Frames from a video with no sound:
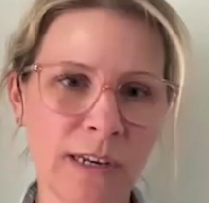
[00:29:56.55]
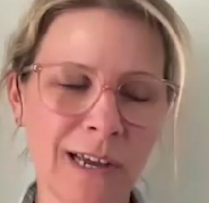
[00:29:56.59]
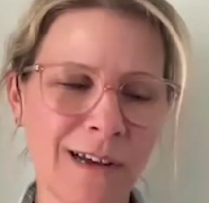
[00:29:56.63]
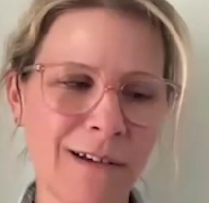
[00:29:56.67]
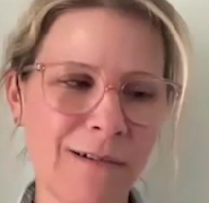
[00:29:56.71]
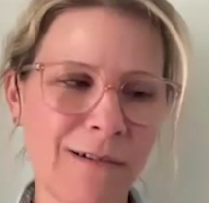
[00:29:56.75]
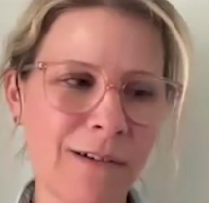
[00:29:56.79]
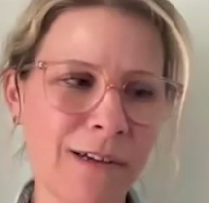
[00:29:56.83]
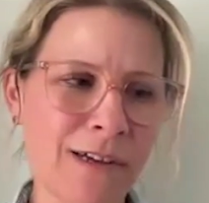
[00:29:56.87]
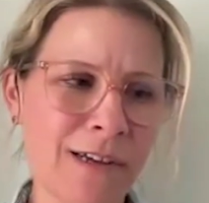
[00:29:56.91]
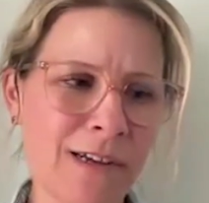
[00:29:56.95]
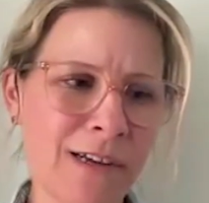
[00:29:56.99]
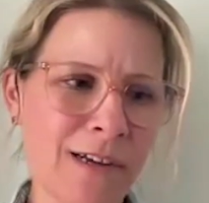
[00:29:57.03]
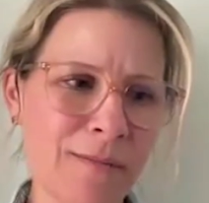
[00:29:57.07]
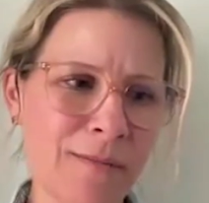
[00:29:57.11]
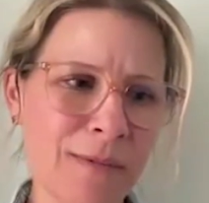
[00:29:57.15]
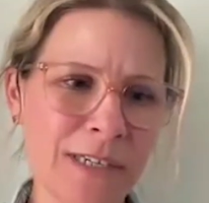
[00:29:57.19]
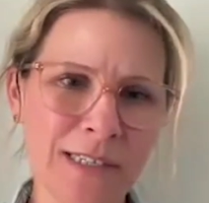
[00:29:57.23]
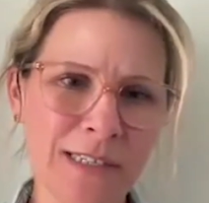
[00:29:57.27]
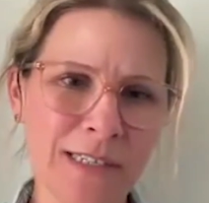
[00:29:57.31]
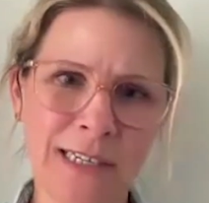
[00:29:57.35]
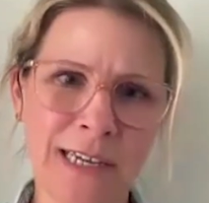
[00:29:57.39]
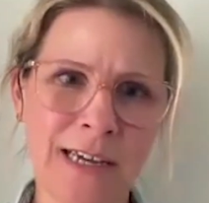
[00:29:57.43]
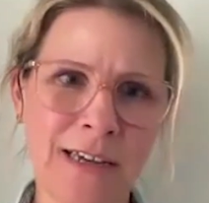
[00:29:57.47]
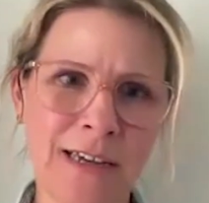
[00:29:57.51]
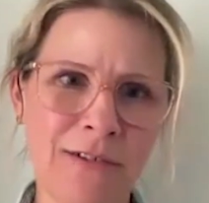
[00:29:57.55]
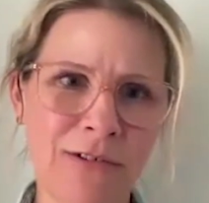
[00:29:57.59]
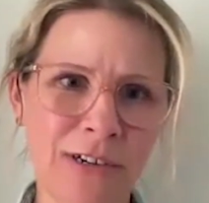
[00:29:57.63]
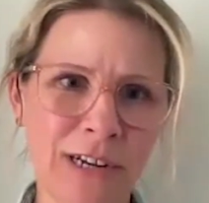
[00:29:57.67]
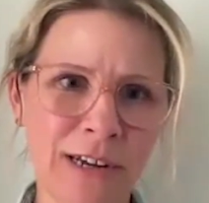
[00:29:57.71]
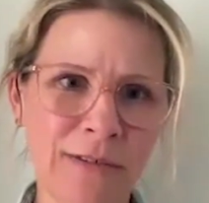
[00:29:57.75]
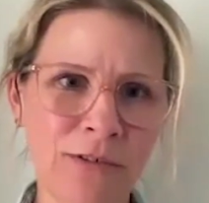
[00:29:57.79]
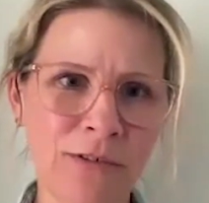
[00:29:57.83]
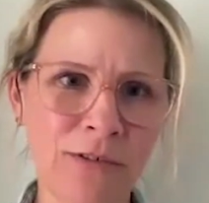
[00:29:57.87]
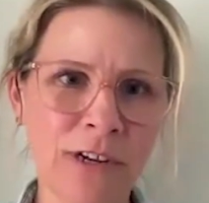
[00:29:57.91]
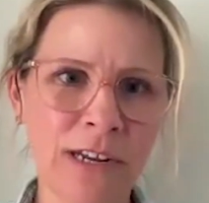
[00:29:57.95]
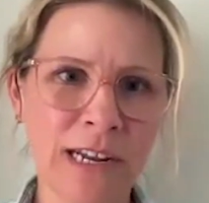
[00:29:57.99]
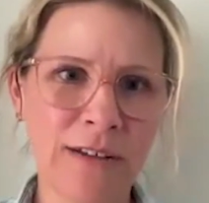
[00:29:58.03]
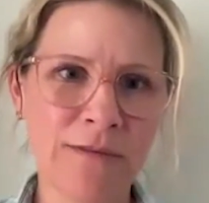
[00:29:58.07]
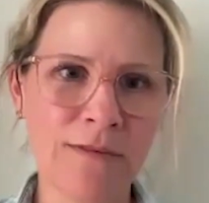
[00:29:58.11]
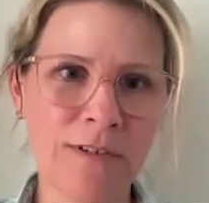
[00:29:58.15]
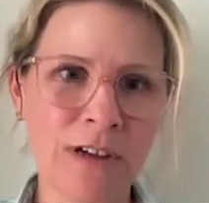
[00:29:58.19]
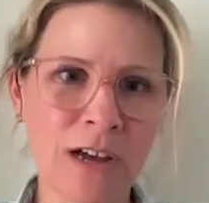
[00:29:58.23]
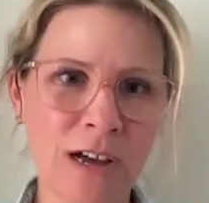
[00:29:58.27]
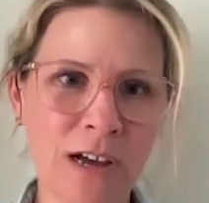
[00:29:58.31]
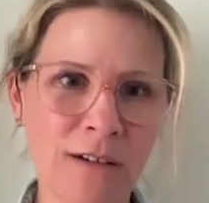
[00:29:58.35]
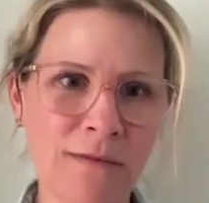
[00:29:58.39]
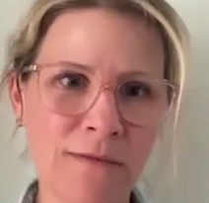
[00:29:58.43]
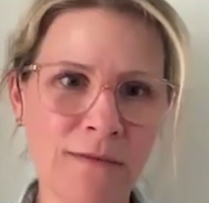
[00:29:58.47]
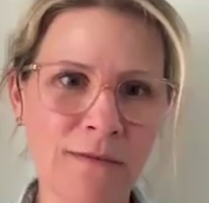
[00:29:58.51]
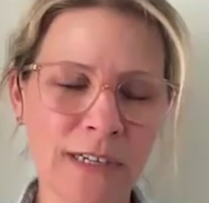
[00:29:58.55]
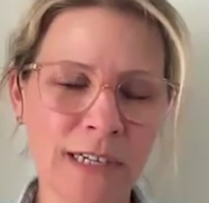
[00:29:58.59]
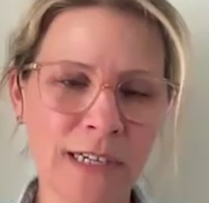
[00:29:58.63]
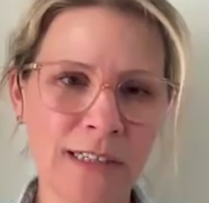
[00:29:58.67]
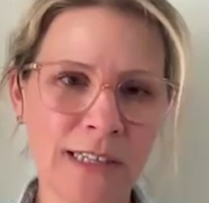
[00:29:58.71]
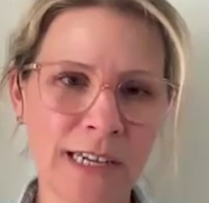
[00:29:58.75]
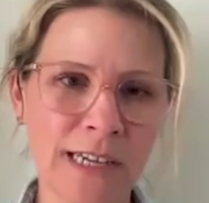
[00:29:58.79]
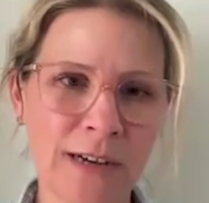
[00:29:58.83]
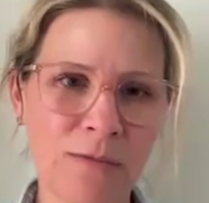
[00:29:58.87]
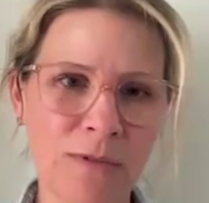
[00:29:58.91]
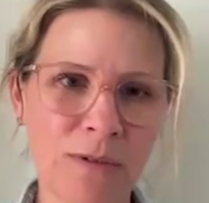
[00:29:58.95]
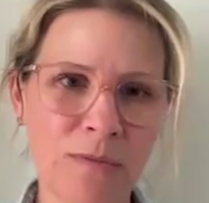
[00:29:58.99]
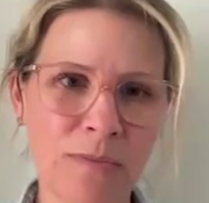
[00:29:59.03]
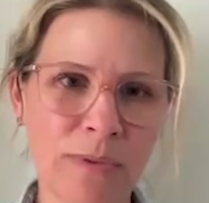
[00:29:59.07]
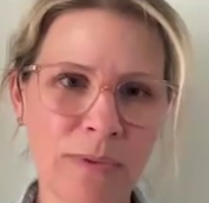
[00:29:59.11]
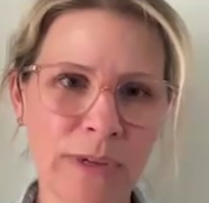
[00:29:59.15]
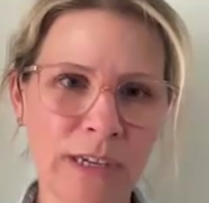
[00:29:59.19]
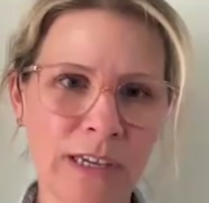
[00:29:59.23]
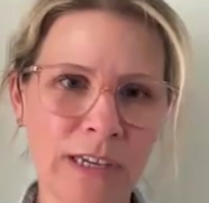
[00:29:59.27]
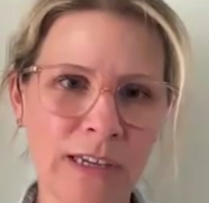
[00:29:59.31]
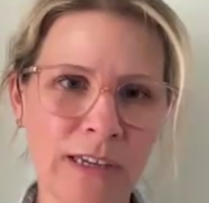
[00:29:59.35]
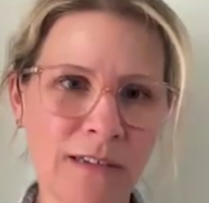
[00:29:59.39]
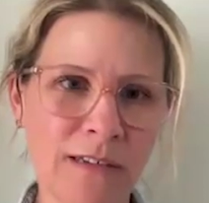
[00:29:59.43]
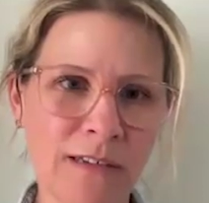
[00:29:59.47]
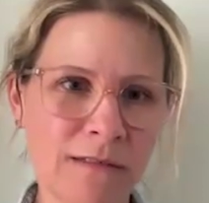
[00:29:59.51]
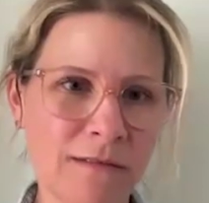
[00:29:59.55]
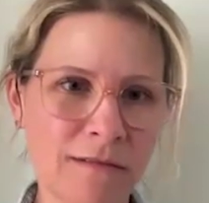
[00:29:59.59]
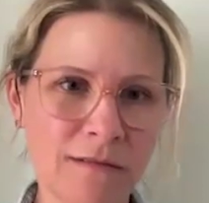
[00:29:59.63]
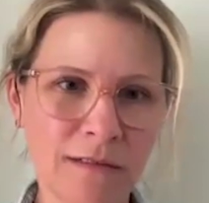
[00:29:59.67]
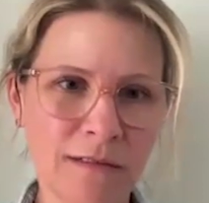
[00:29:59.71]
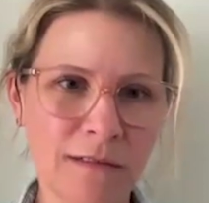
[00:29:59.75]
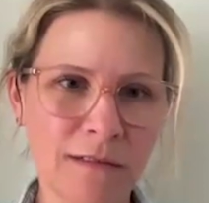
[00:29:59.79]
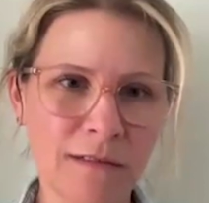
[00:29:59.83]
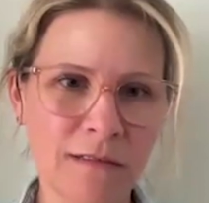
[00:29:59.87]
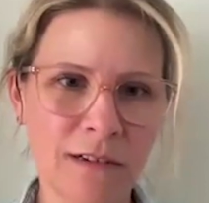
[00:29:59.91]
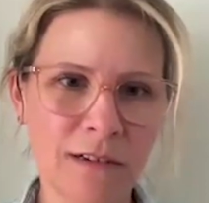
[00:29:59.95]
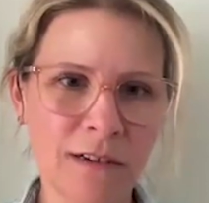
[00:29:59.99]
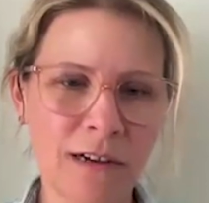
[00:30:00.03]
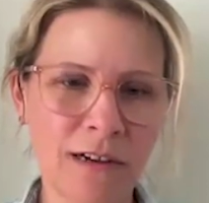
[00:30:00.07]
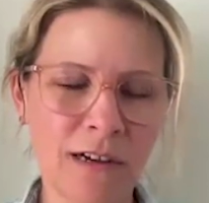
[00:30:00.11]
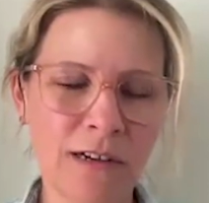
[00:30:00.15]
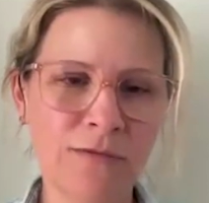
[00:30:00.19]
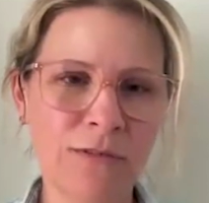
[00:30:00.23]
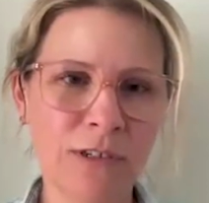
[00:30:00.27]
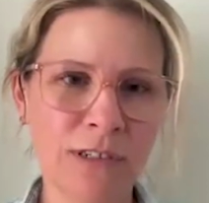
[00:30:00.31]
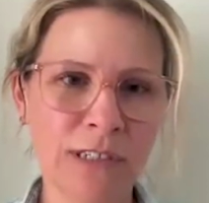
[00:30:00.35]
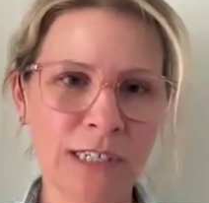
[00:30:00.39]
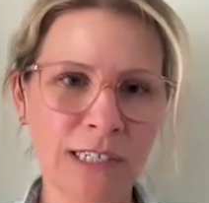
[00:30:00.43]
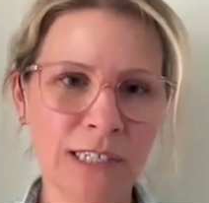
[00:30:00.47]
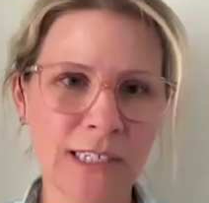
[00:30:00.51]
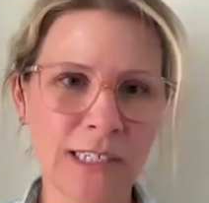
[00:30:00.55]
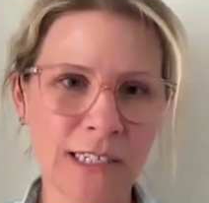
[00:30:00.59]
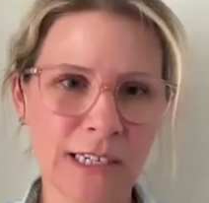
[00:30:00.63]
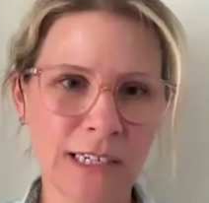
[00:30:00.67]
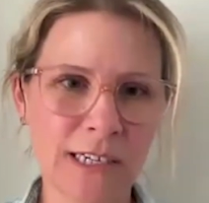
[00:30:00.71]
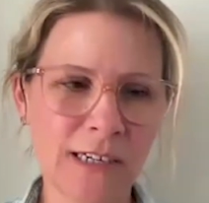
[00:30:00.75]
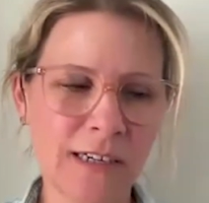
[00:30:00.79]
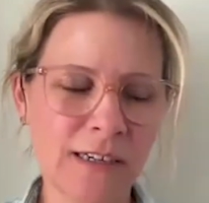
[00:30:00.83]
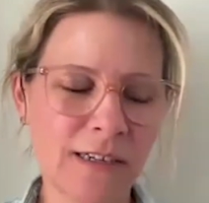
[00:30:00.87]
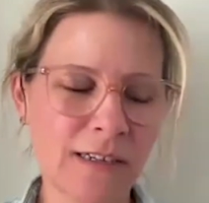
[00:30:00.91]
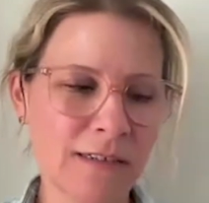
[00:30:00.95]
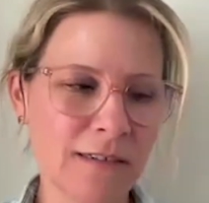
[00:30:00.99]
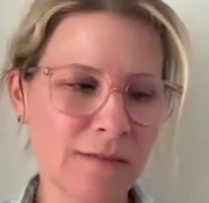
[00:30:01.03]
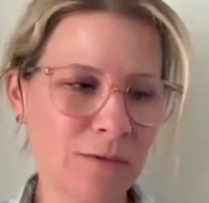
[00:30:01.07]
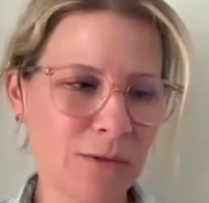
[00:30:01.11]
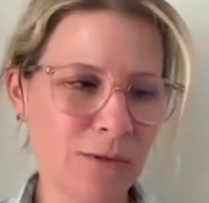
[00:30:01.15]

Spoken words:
Now, I'm not saying you're never going to have conflict. That would be unrealistic.